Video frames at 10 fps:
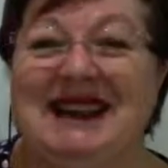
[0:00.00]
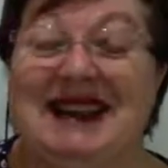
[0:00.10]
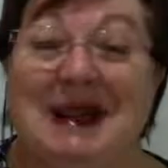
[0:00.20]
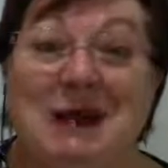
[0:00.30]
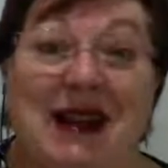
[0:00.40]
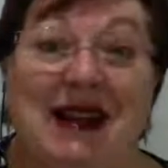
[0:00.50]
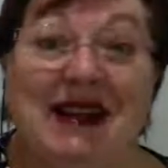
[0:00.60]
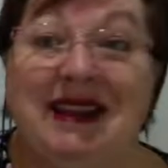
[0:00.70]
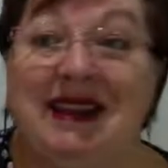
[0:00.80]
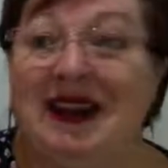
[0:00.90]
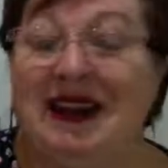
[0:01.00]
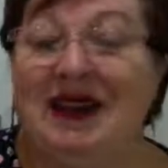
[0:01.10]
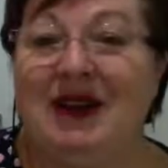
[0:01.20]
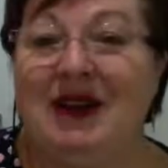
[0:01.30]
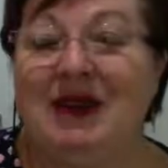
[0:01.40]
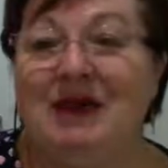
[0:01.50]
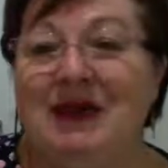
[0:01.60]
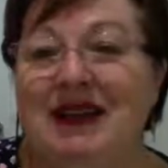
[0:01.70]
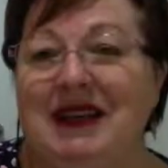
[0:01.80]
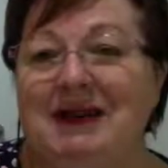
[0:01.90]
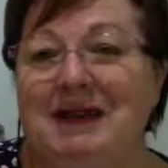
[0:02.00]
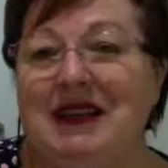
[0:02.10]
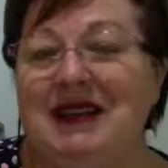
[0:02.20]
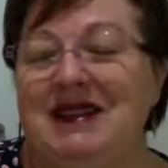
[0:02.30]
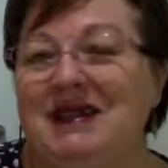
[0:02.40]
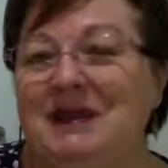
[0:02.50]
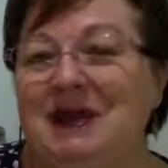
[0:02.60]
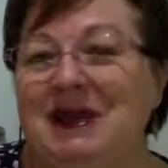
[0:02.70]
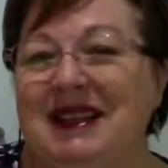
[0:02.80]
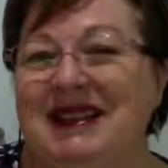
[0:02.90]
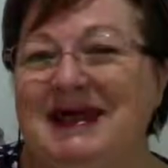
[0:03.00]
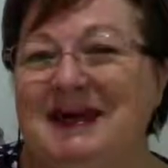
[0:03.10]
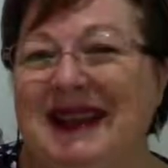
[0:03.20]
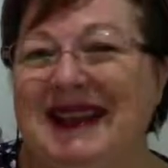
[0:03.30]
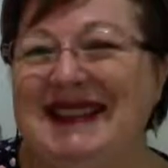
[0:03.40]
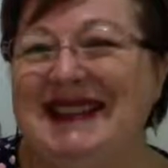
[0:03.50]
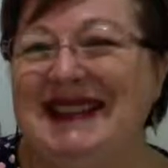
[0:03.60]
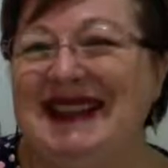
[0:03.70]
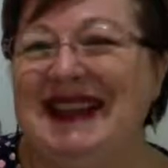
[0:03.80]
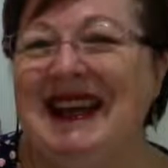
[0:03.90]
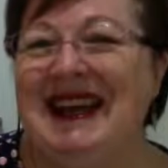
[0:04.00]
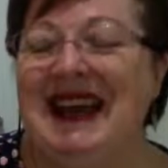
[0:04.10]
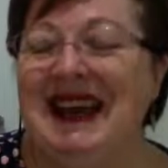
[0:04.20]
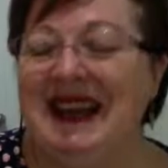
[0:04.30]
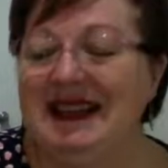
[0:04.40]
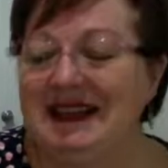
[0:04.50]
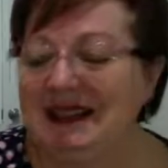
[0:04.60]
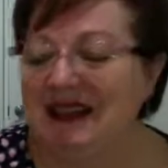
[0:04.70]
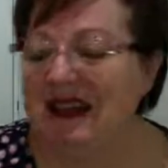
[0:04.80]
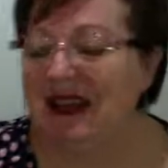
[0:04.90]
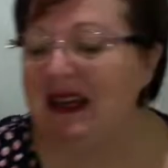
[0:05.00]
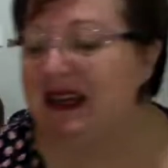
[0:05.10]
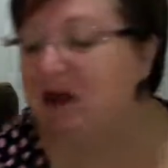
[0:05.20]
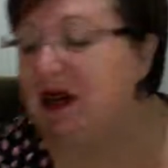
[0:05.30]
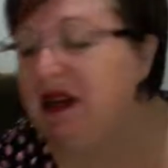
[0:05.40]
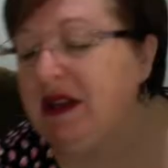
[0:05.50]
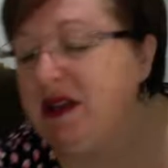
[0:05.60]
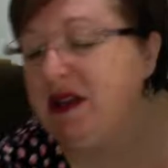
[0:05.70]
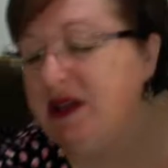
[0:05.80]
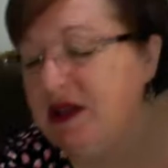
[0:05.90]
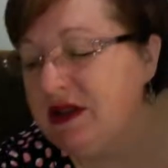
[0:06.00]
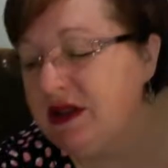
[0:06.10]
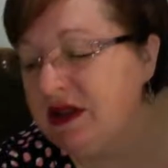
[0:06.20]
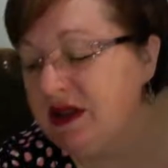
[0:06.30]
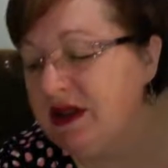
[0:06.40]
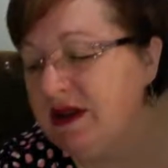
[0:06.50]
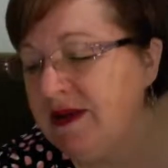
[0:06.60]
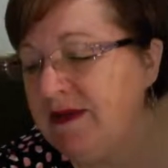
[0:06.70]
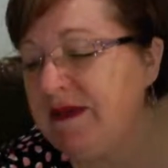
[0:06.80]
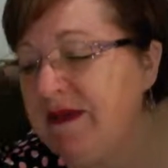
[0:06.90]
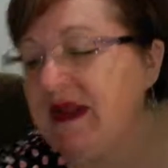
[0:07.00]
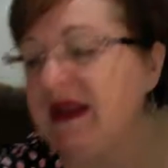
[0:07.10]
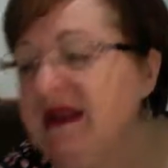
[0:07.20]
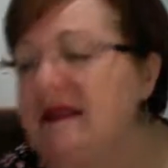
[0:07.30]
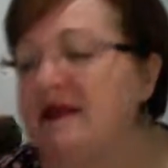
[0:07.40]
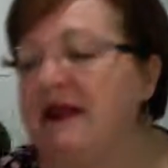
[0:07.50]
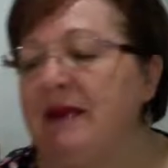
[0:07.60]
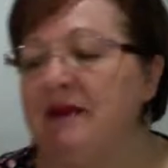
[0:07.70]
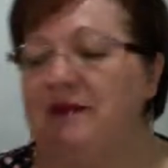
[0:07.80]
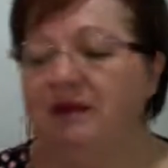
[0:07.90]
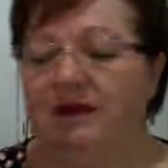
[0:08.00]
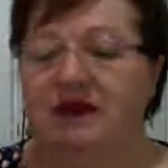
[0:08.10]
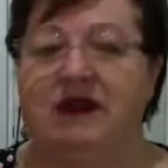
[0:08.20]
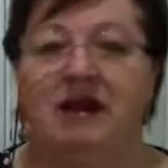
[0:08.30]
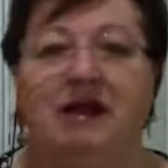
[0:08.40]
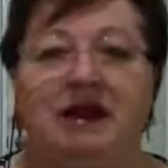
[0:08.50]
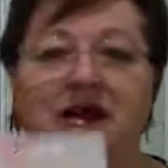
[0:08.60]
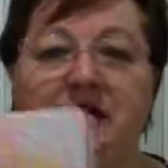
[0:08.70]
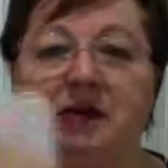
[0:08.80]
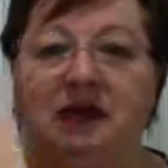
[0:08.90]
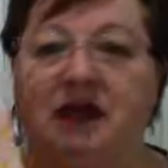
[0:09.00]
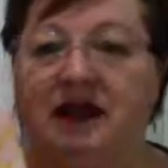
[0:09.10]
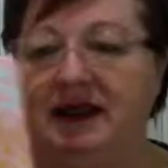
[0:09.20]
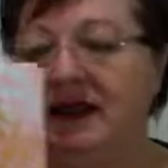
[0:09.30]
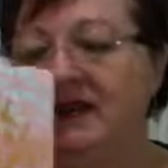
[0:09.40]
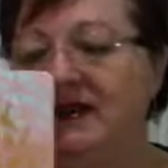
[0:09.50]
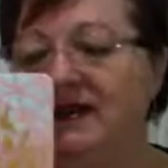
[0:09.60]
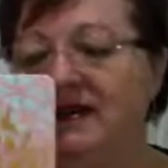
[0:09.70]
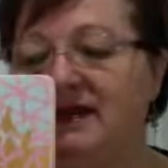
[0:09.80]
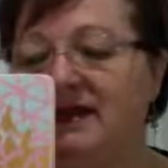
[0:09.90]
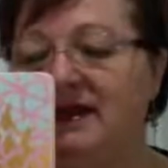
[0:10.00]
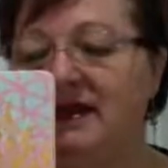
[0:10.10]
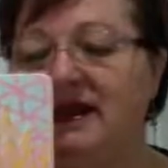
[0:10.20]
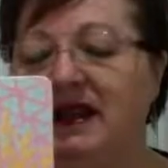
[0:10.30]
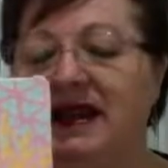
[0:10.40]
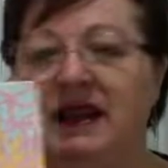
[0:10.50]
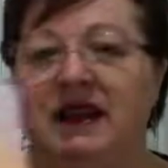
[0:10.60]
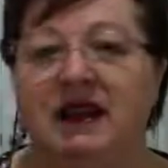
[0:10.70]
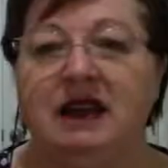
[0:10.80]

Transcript: Take one thing out of the whole week and begin to put it into place. And what you can do too is grab a little book like this, okay?